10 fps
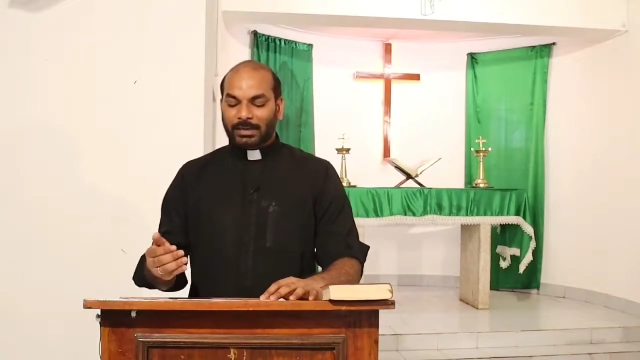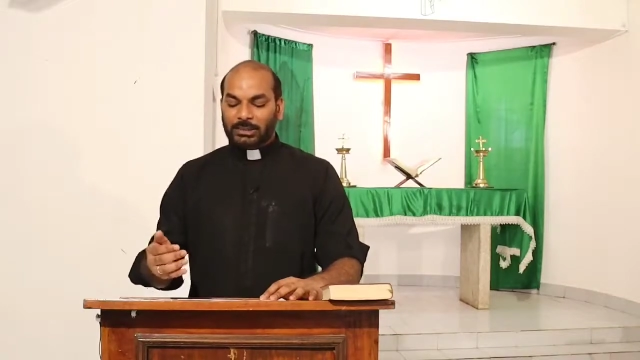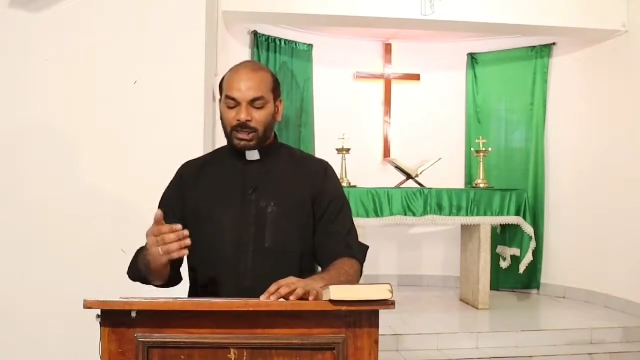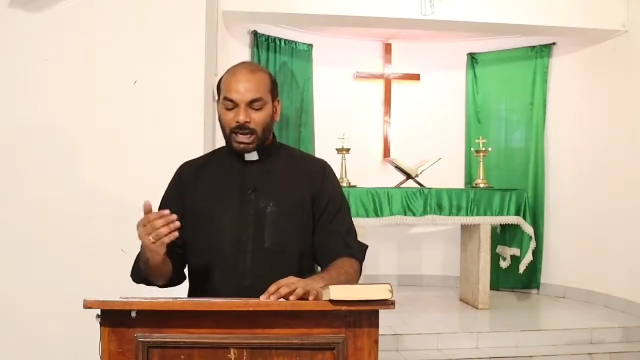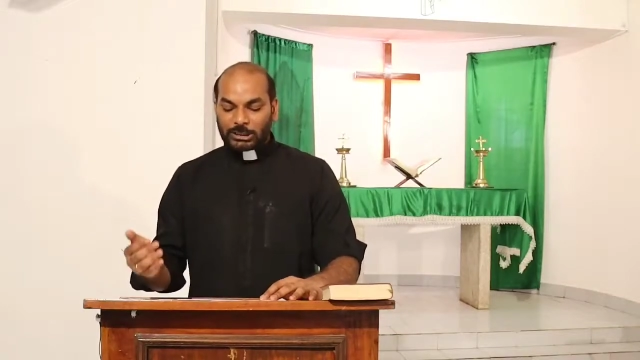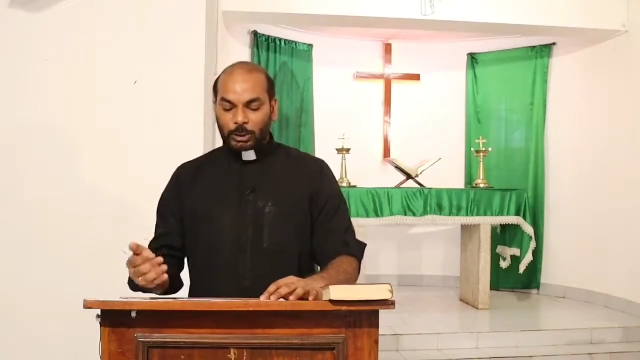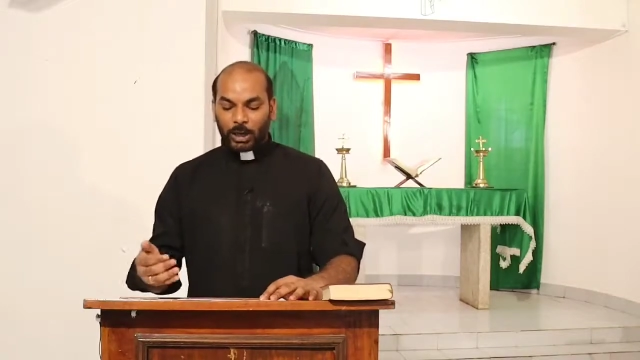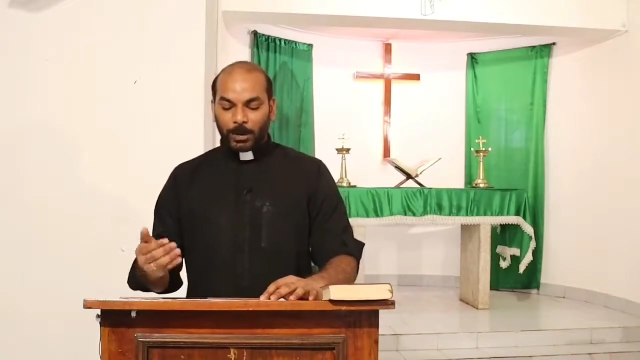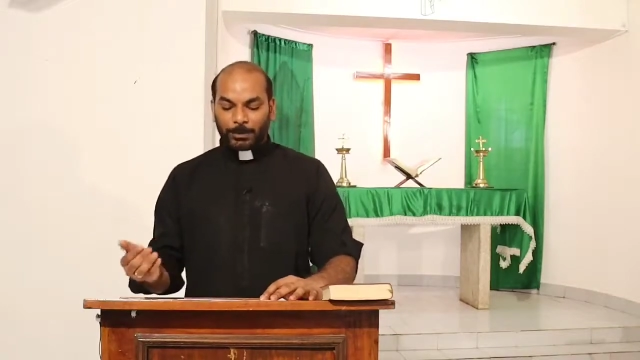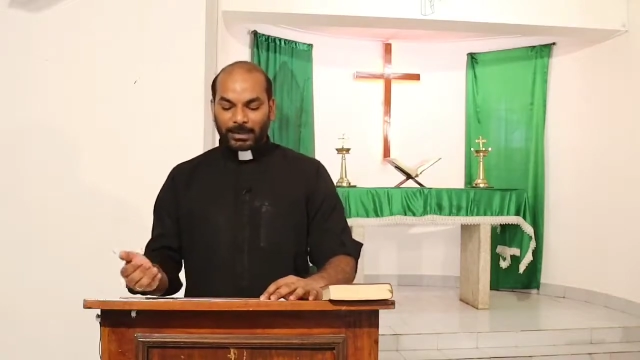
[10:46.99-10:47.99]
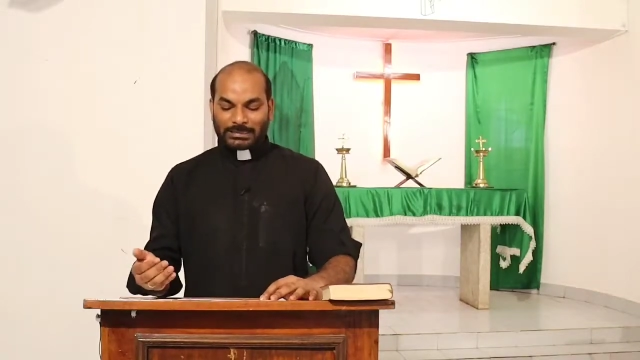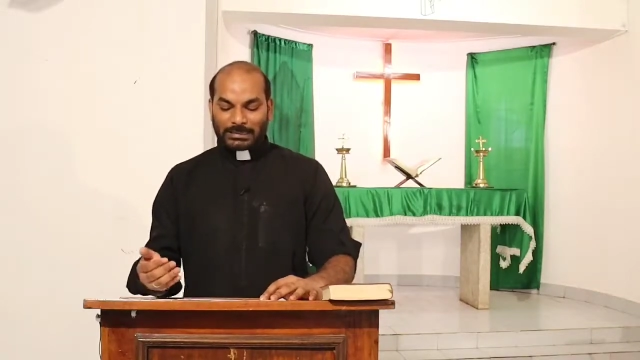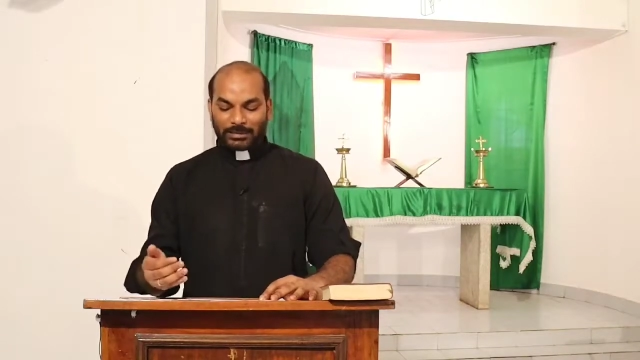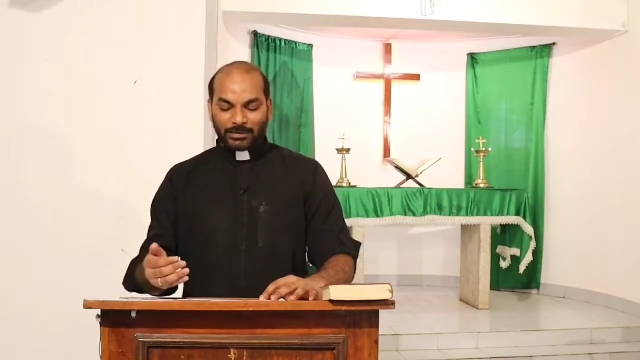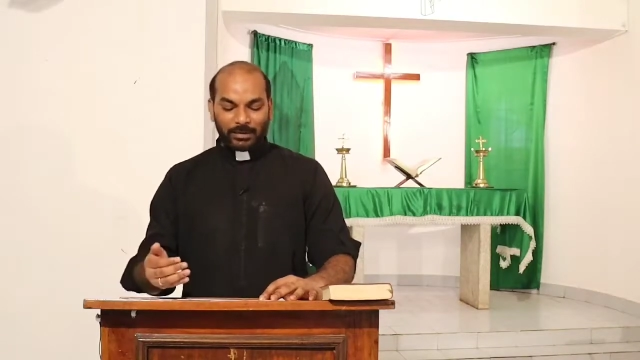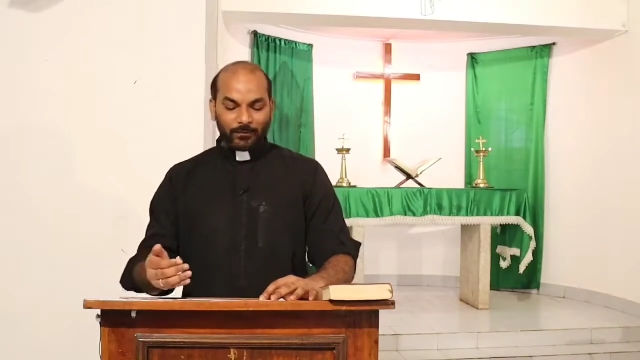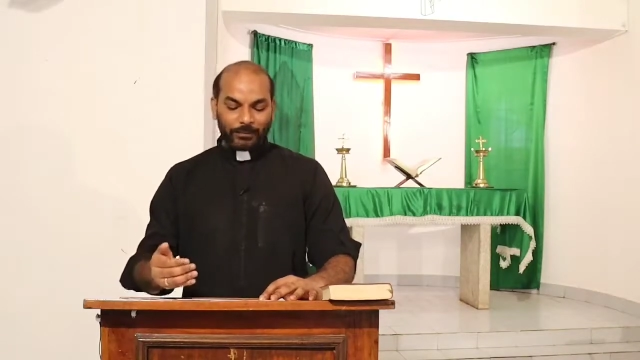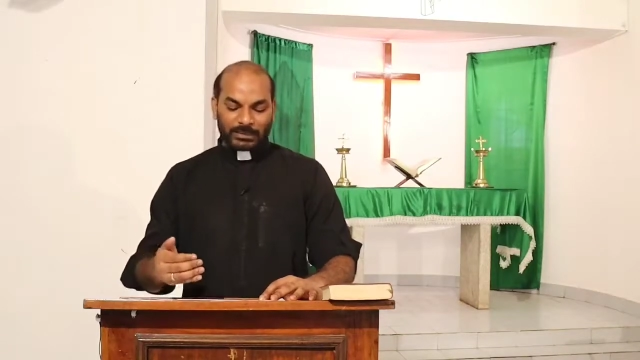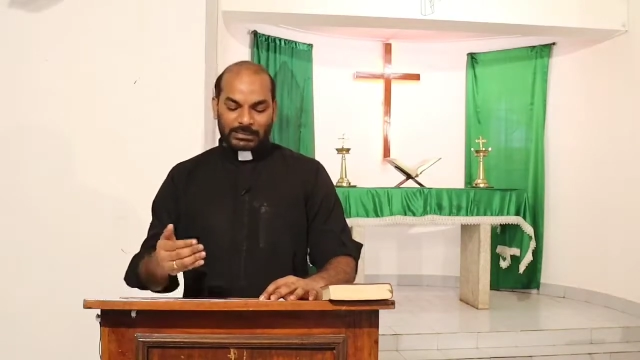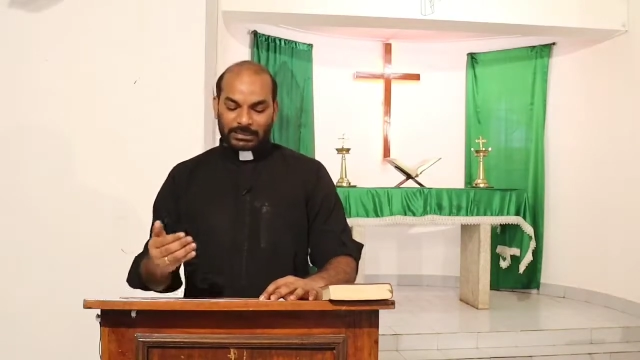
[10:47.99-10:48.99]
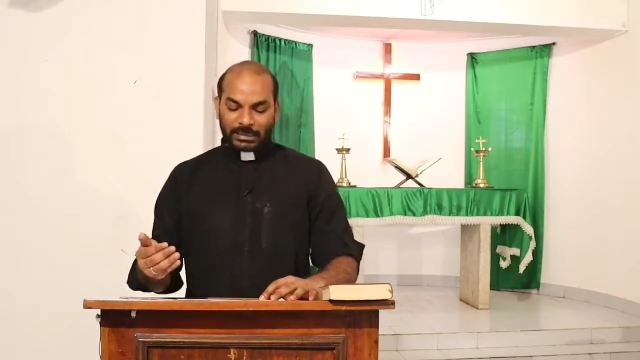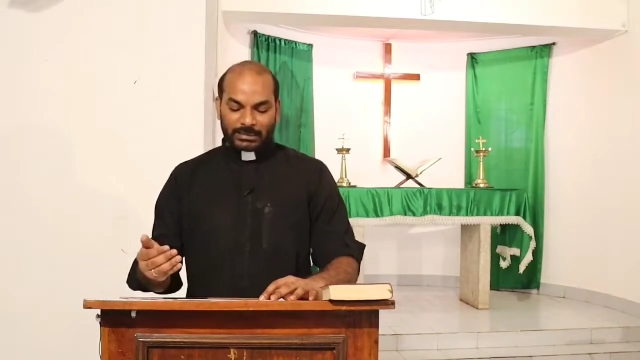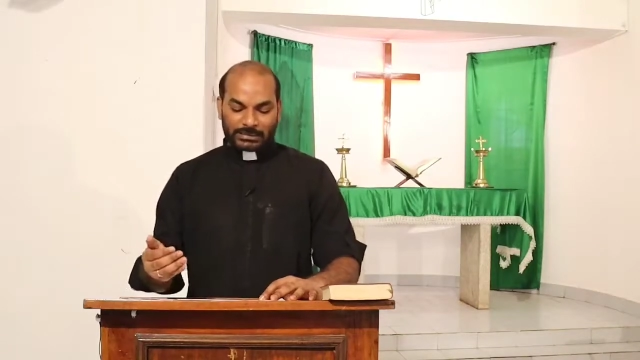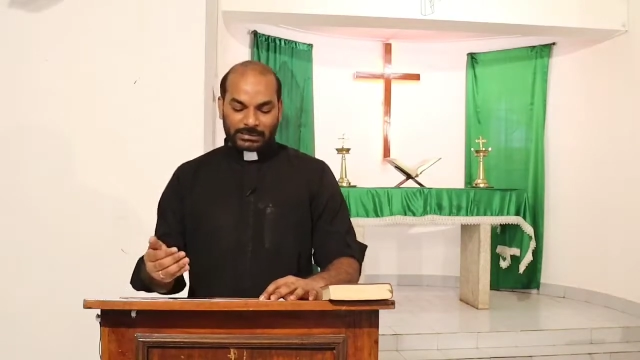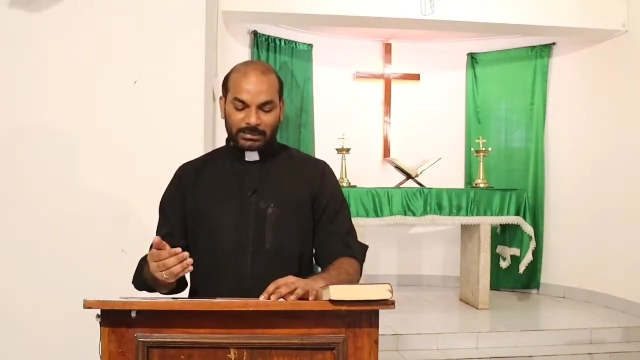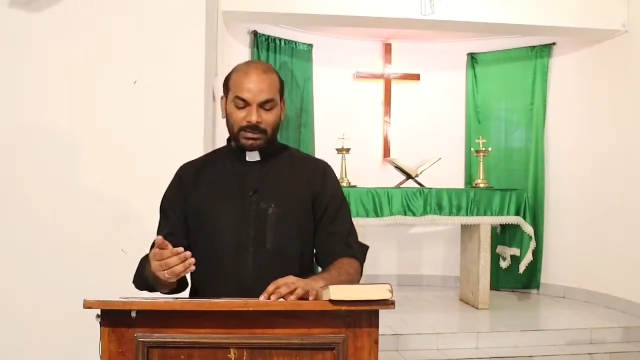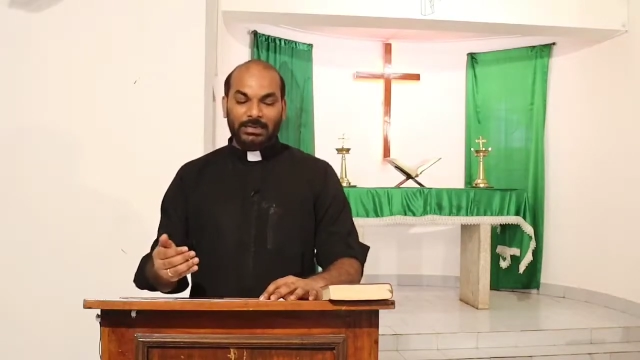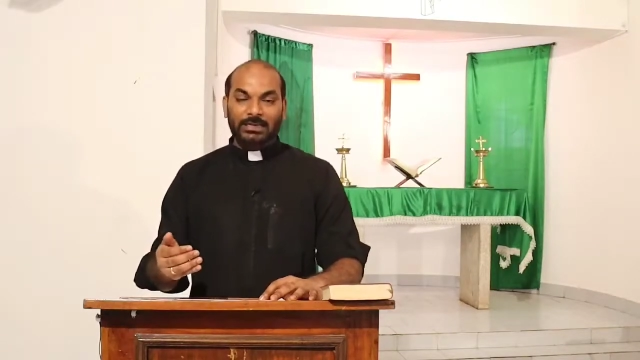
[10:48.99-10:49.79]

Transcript: is also appears in 1 Kings